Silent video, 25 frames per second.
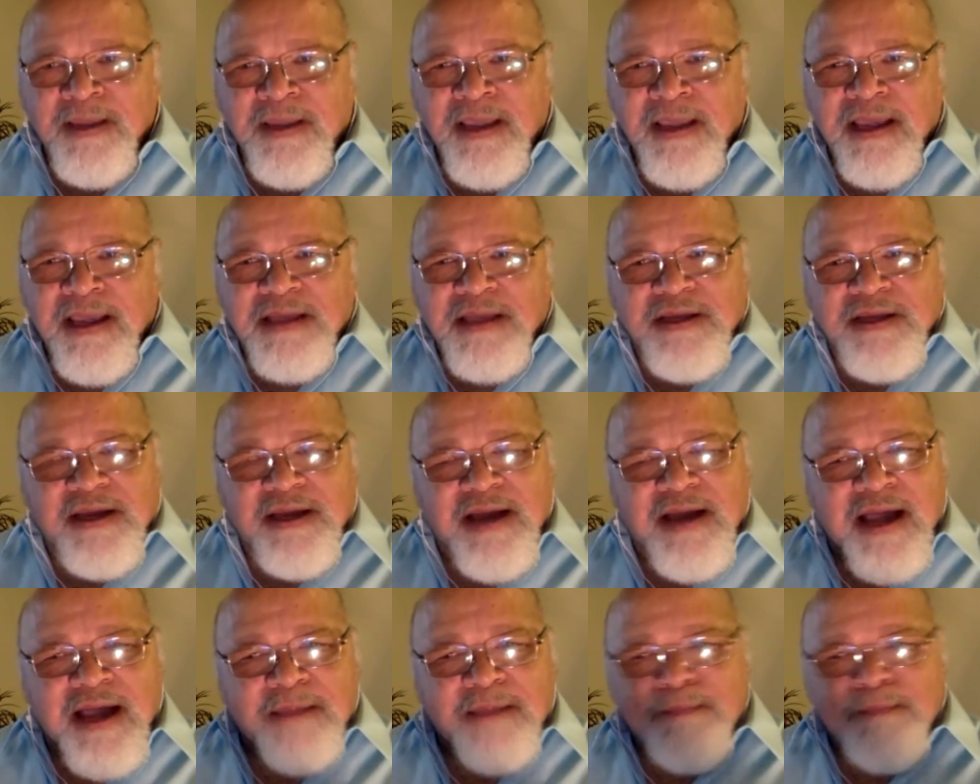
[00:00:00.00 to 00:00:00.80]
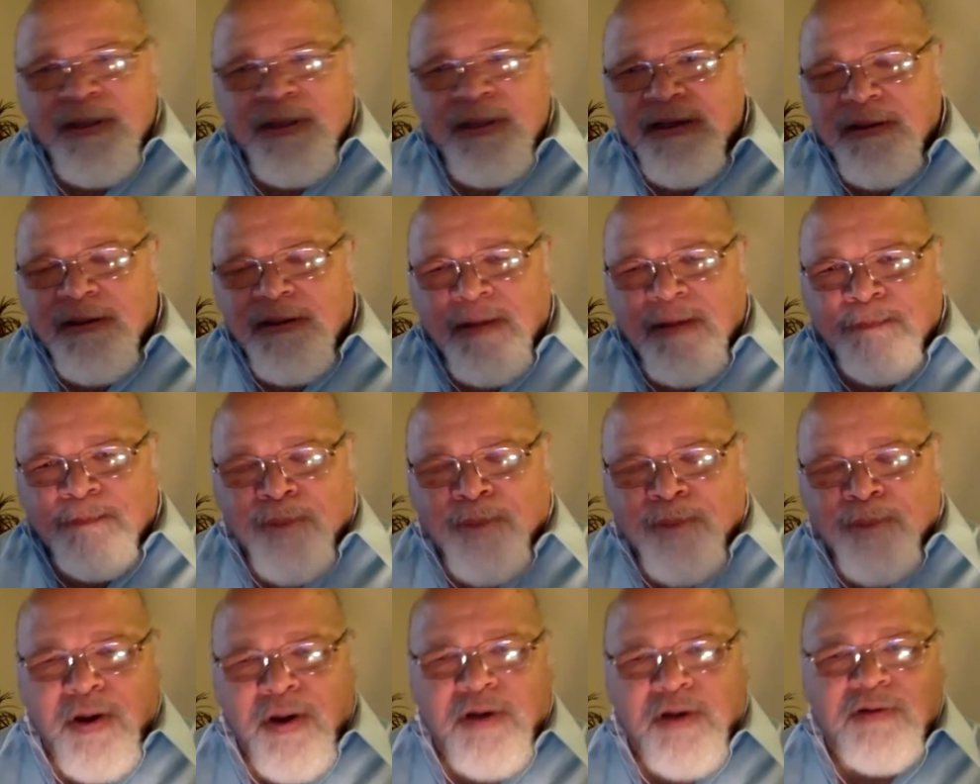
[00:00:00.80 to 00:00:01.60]
And yet I've been
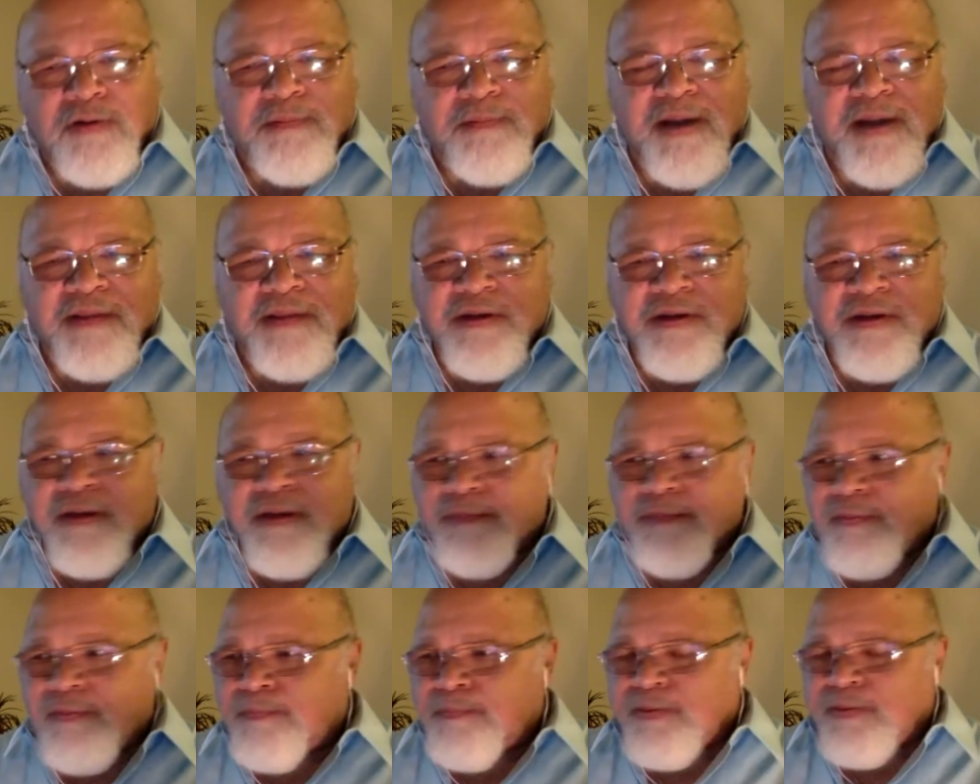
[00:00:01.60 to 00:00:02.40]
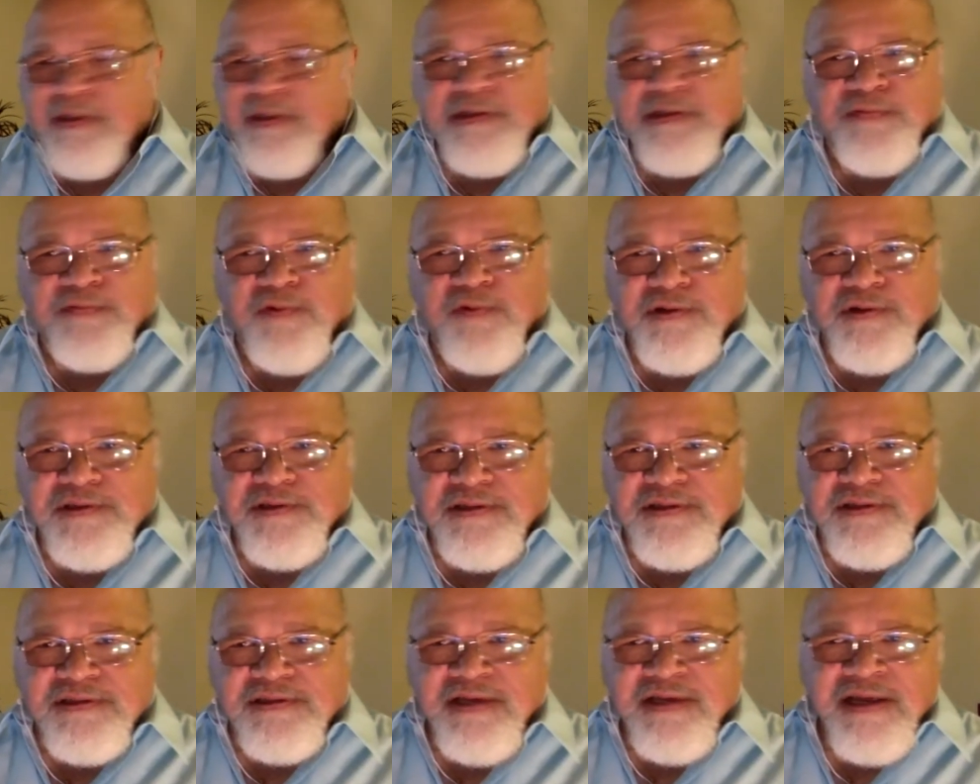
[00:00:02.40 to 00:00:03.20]
appalled by the number of police
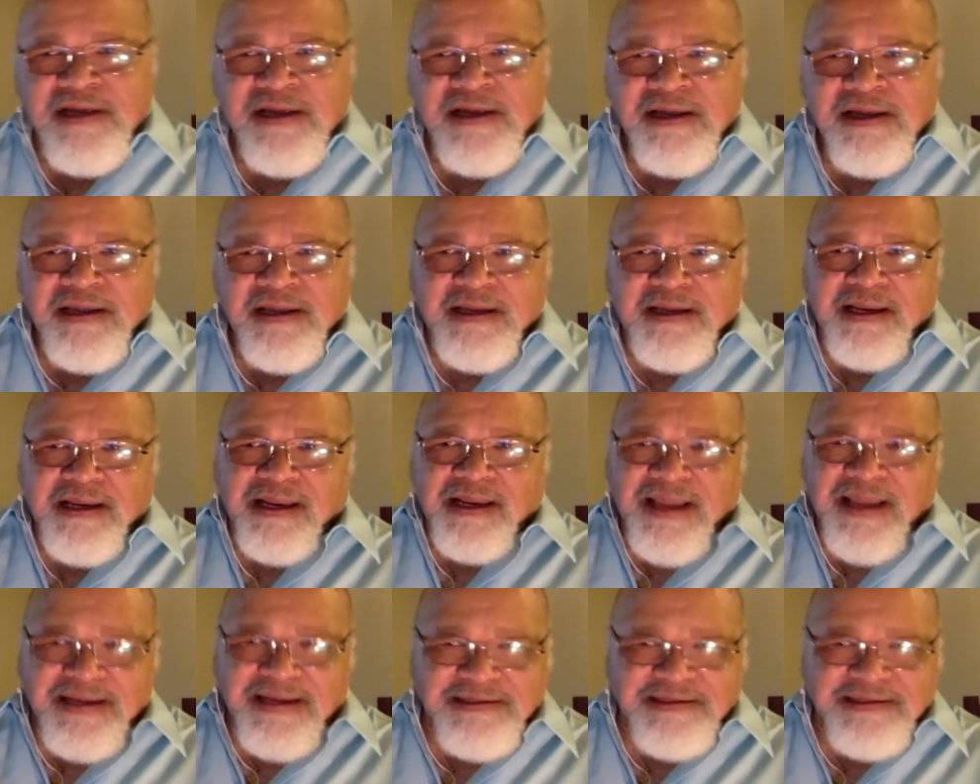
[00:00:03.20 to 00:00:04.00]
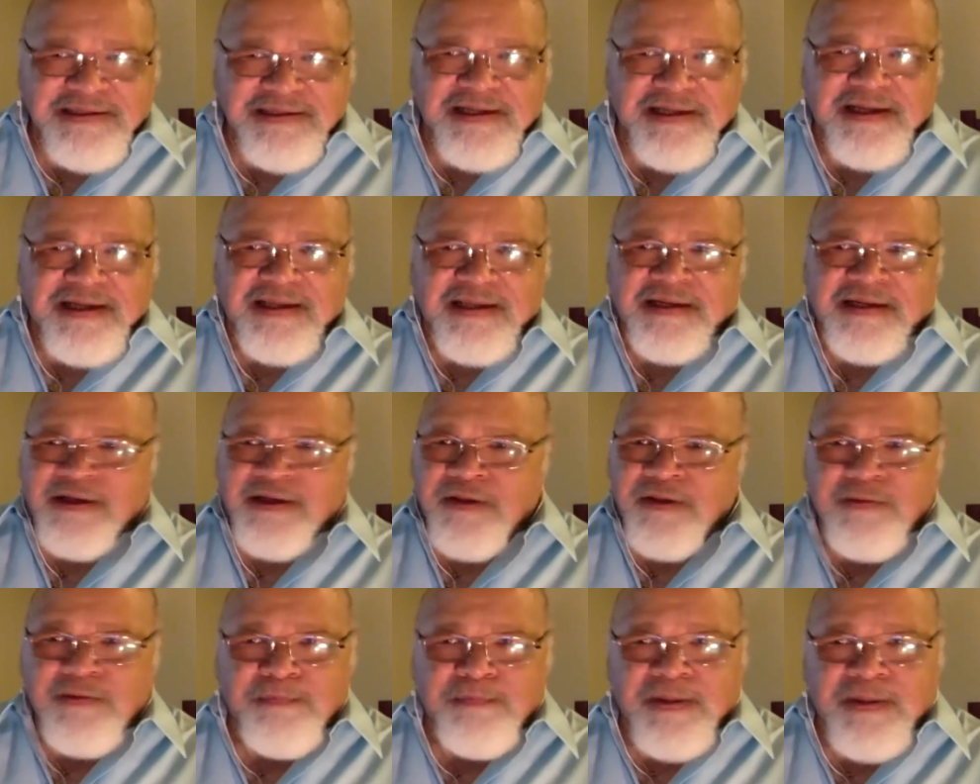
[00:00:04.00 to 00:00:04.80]
forces in Atlanta and
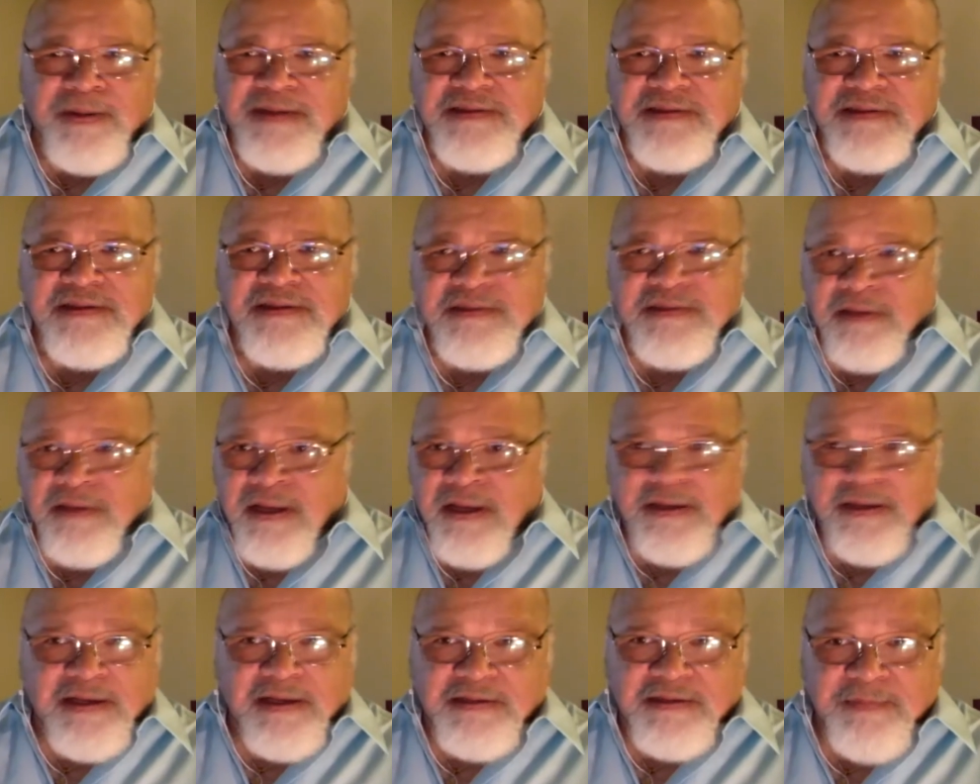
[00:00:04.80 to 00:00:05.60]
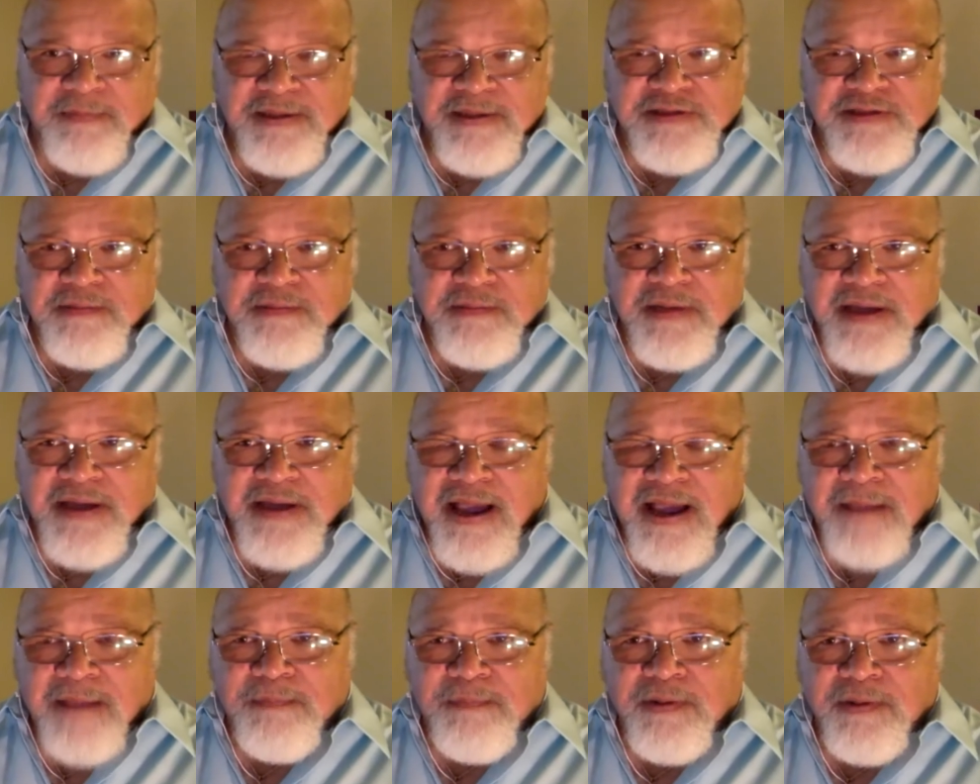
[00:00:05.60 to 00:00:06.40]
other places, not to mention
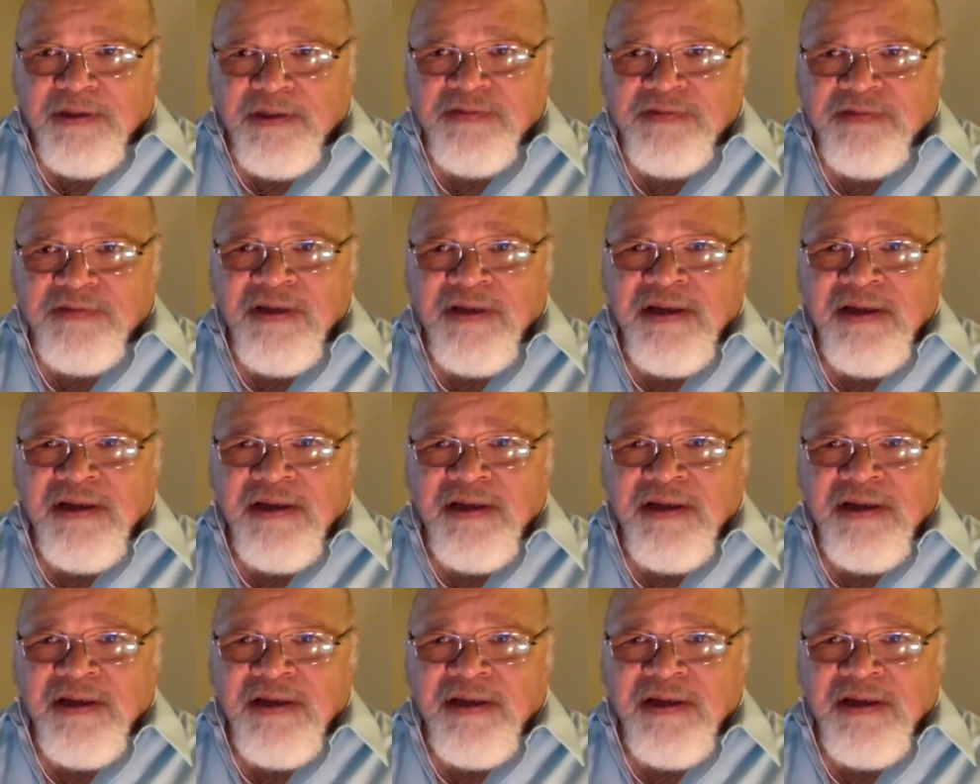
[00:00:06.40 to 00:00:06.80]
Minneapolis,